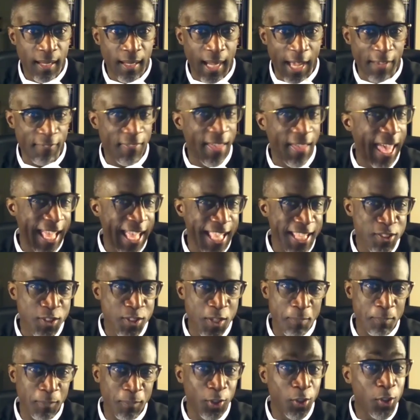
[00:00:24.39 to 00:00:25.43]
I've had
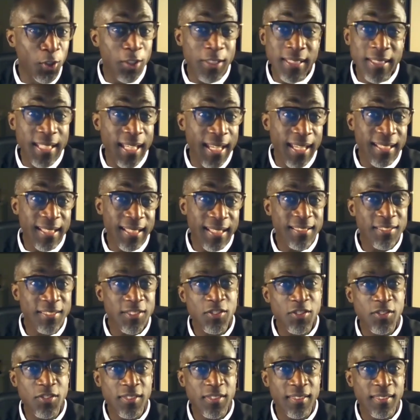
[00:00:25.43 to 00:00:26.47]
some good
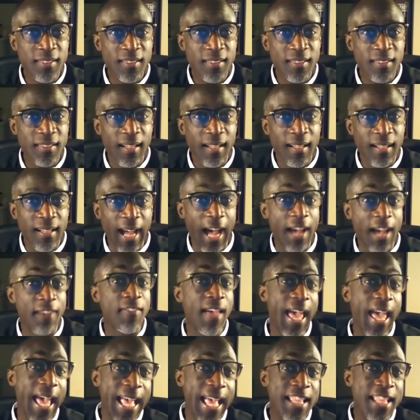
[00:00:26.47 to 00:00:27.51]
days, I've
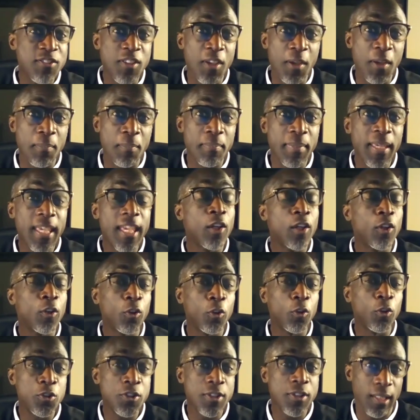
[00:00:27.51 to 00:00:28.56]
had some
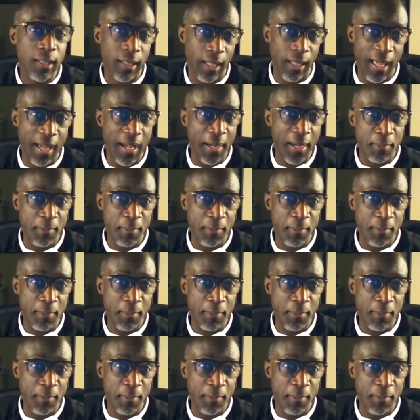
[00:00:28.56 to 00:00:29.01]
hills to climb.